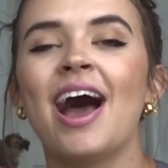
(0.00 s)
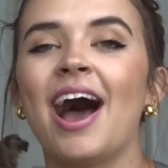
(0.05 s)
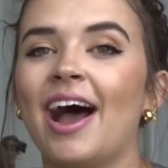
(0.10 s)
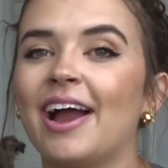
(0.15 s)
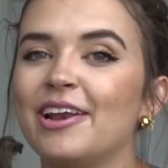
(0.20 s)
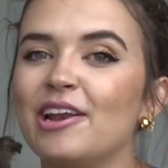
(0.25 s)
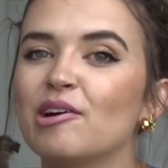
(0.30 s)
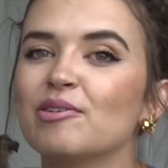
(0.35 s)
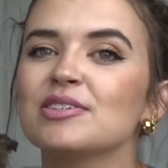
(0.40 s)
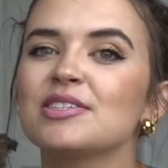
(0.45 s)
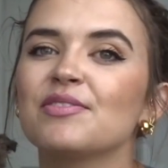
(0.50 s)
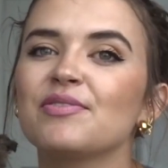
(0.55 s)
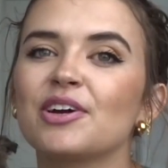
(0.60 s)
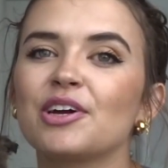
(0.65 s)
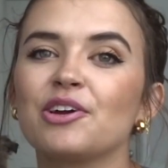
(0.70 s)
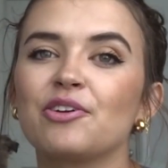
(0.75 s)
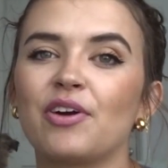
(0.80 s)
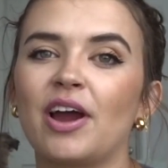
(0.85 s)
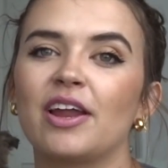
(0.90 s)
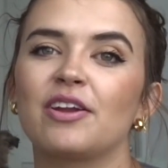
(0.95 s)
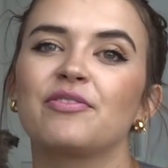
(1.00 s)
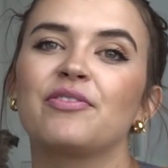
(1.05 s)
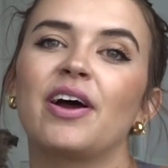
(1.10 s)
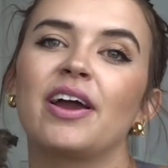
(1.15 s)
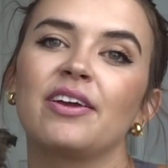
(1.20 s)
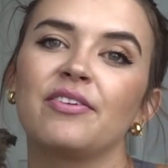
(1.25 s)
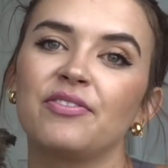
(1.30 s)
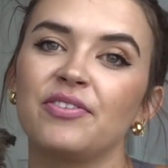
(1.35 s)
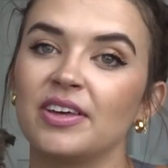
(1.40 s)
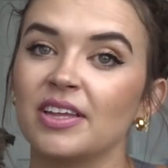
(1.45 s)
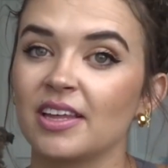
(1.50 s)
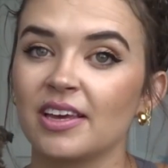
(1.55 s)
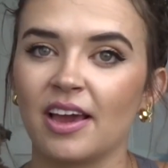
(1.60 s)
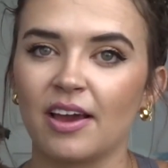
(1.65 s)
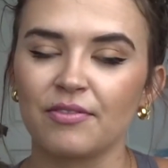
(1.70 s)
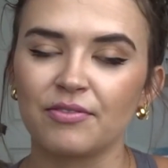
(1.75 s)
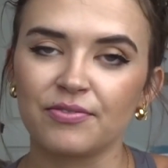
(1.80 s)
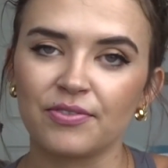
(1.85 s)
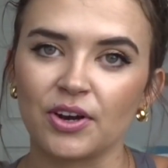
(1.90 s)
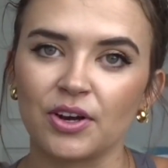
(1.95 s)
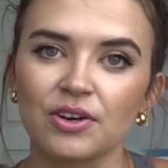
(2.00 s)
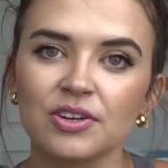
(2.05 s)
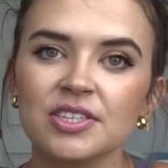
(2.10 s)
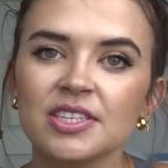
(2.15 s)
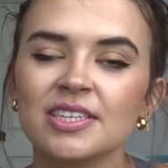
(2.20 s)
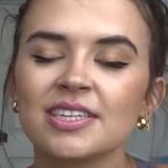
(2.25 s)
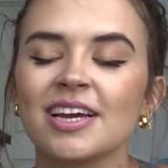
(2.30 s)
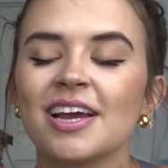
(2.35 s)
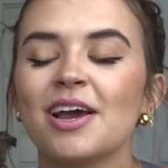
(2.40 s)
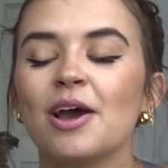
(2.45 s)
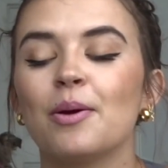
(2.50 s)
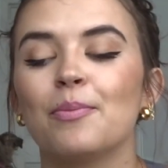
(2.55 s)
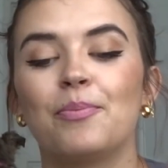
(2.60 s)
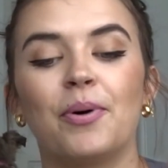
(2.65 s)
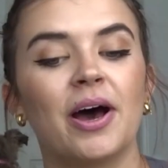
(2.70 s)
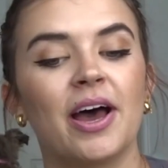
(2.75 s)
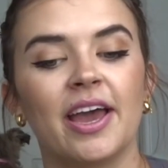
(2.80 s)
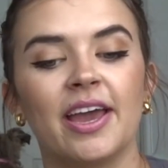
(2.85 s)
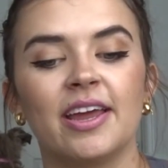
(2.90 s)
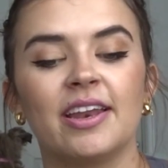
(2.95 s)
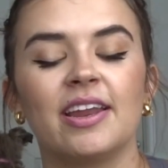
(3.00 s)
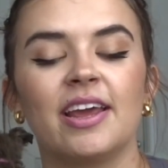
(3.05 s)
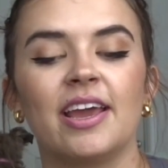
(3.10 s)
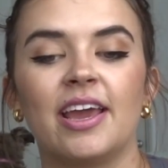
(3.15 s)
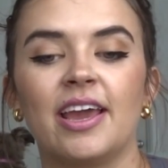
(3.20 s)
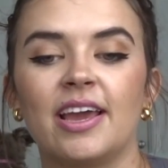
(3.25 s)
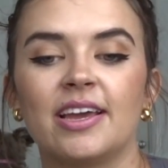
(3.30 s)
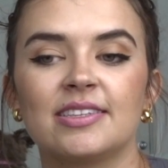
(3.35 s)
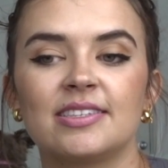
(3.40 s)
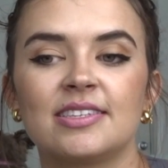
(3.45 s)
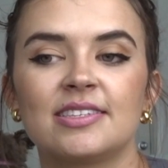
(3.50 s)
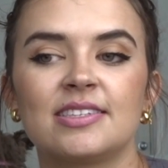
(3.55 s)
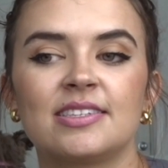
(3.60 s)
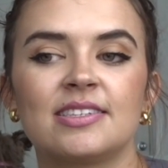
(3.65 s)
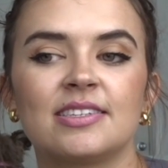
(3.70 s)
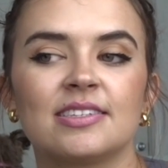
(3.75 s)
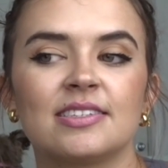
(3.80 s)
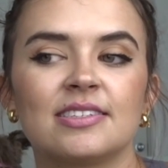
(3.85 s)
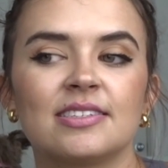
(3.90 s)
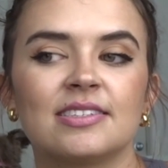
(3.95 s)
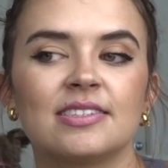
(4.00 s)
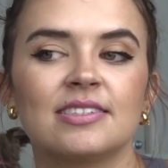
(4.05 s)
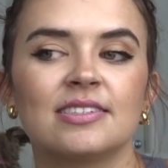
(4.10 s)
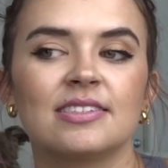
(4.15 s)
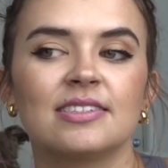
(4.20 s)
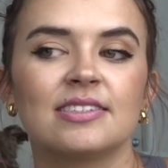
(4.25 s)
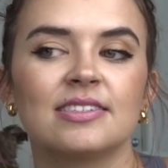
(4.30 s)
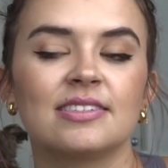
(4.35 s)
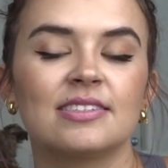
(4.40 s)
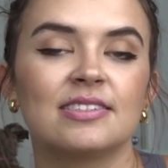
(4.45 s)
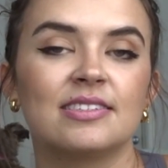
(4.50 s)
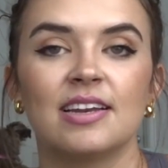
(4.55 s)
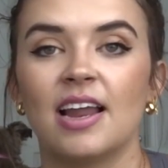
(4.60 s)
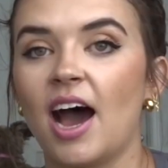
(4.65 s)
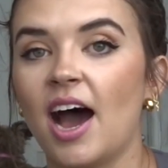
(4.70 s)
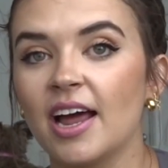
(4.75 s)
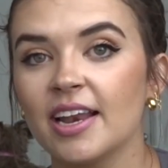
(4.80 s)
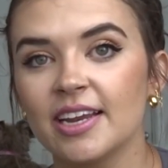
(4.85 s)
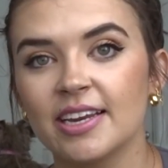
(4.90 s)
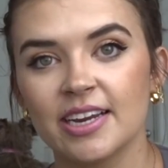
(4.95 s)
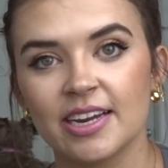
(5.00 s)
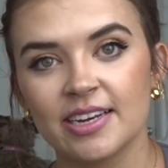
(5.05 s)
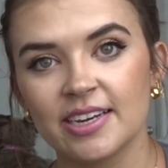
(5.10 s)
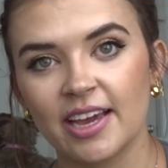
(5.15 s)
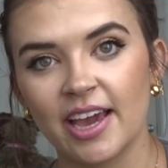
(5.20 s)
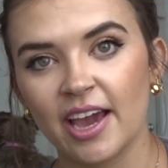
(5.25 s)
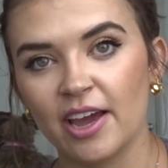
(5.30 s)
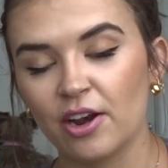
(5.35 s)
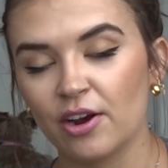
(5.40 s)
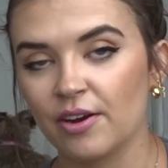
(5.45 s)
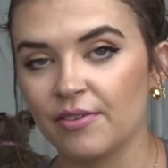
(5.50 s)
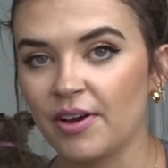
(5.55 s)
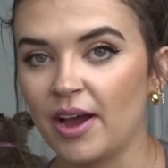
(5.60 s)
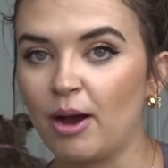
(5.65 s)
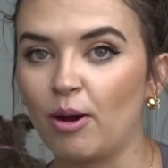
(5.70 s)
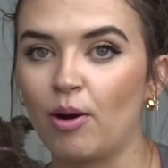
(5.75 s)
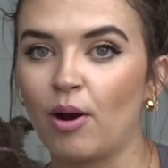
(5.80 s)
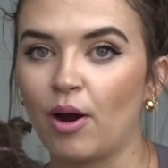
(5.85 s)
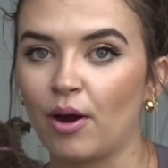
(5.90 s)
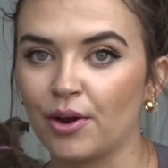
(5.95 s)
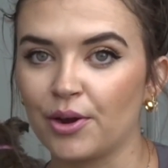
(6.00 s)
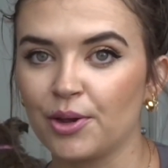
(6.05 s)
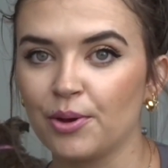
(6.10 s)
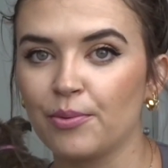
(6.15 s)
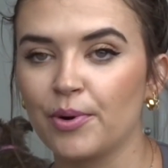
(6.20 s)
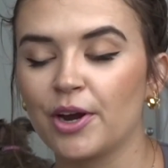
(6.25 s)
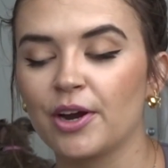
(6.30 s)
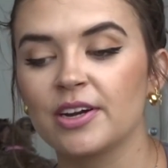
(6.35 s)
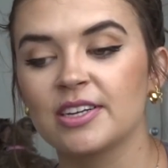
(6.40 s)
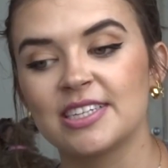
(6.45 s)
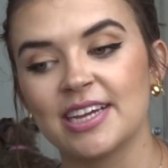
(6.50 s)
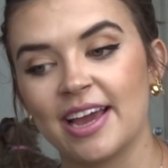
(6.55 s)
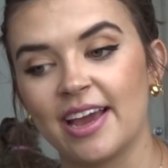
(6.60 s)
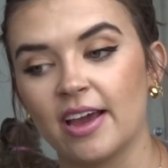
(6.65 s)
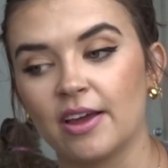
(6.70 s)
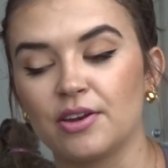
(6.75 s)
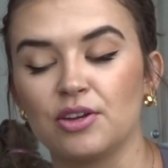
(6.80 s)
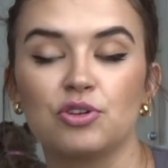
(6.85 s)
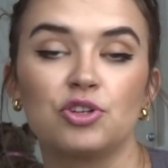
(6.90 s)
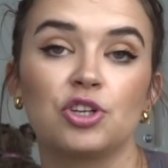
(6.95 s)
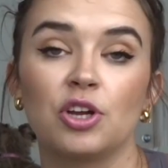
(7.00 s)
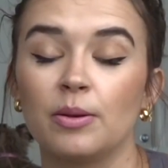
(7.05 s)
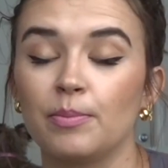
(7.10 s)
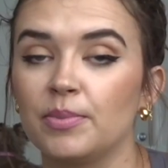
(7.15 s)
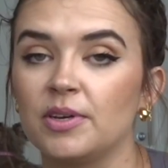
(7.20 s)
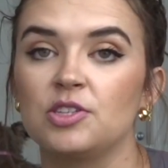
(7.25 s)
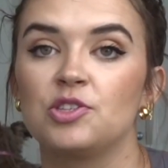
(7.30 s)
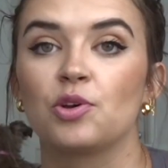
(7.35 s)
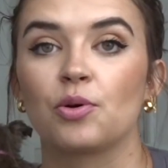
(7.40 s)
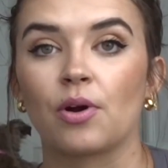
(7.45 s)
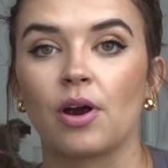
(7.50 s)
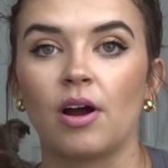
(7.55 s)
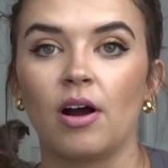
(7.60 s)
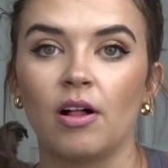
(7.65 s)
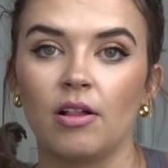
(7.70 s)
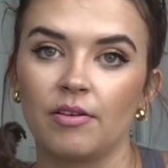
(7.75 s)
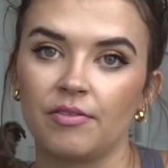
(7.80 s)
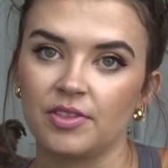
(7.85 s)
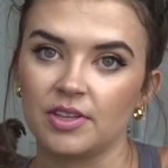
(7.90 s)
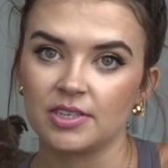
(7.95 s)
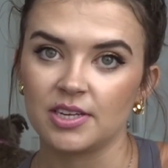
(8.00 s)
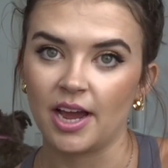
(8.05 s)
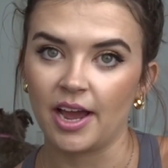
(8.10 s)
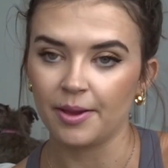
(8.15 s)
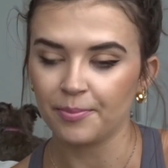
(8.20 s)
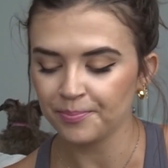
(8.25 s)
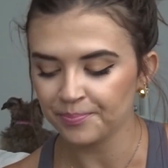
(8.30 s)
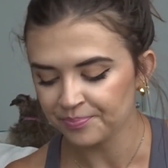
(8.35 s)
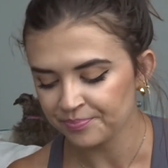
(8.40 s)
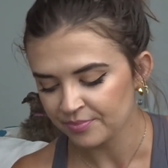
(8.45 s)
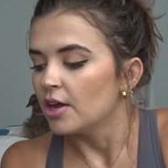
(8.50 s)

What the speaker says: I know it's a very gratifying feeling at first, but it's not an indicator of how hard you worked, and you shouldn't be sore all of the time.